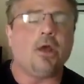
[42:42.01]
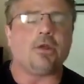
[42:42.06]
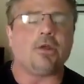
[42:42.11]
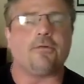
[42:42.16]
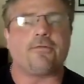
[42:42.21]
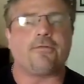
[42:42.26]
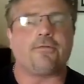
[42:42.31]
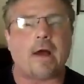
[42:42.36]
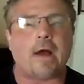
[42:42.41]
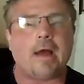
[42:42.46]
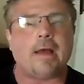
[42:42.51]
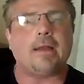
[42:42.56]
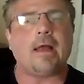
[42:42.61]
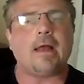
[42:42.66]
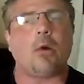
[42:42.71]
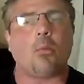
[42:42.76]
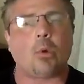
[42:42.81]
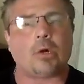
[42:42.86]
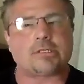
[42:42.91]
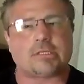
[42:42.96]
You find
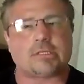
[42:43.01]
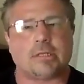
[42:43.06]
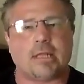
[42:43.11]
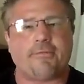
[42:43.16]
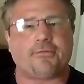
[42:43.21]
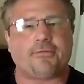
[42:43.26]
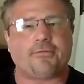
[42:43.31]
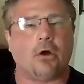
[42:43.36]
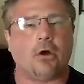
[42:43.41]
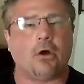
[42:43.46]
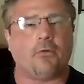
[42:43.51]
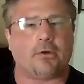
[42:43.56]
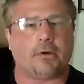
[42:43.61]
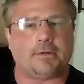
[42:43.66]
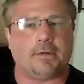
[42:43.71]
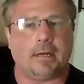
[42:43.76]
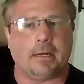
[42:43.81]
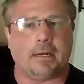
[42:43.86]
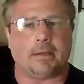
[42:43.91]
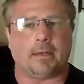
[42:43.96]
out what's left over
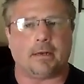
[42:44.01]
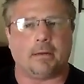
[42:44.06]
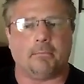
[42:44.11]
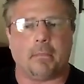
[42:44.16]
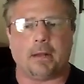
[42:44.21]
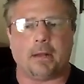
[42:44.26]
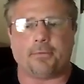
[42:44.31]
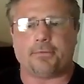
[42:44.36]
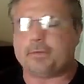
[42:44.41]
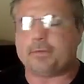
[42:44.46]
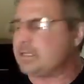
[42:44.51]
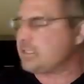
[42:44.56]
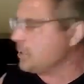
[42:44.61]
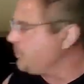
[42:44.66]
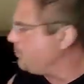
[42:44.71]
at the end of the month. It's